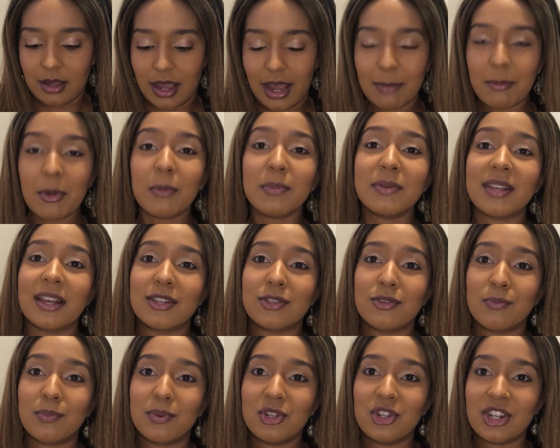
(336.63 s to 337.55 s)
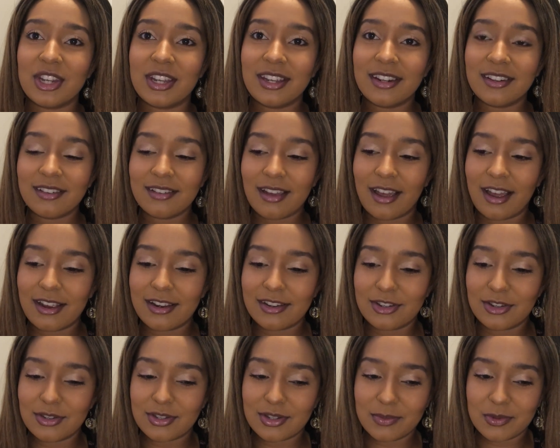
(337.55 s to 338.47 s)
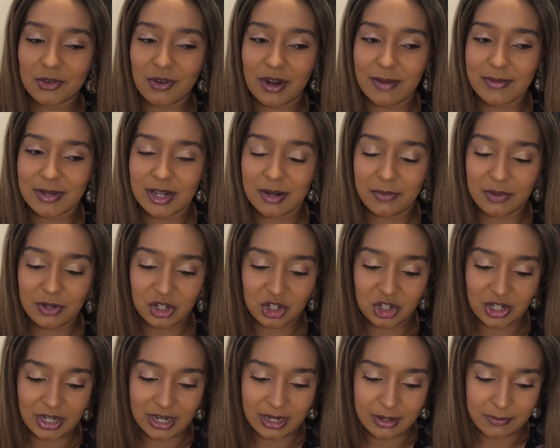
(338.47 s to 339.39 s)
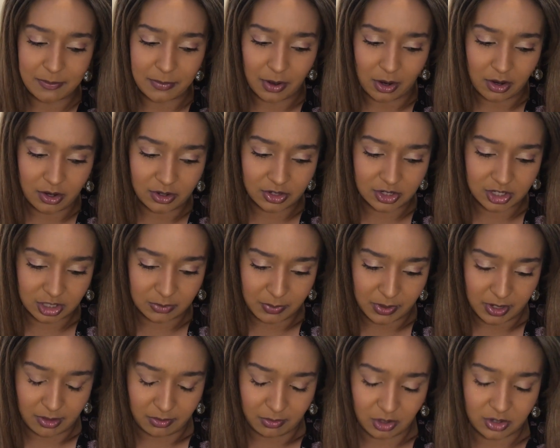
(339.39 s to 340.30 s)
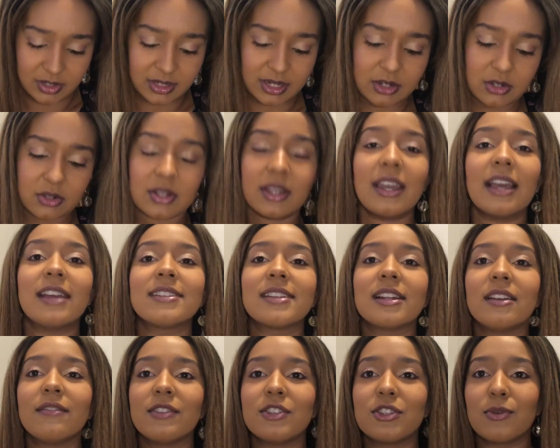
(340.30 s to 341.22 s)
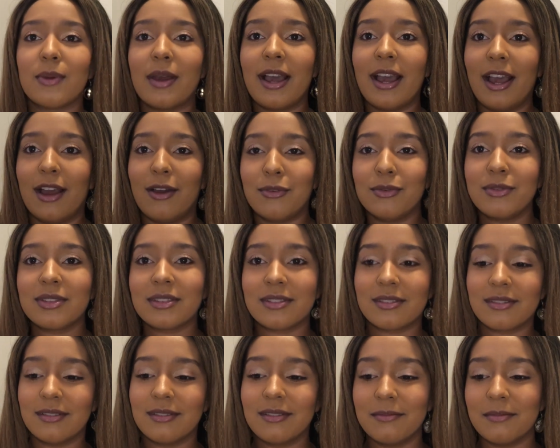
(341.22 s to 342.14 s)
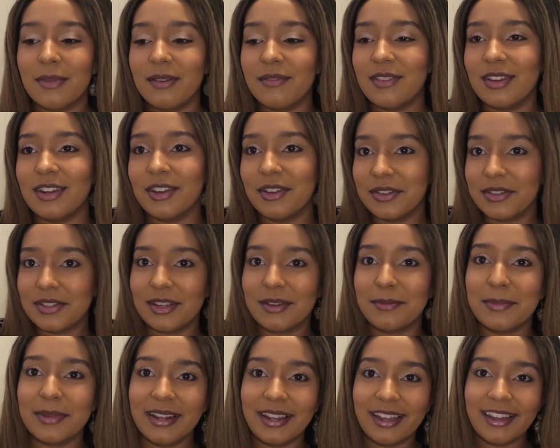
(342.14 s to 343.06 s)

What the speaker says: I'm obsessed with Pusheen. I do subscribe to the Pusheen box, but because it doesn't get delivered to our house, my videos can be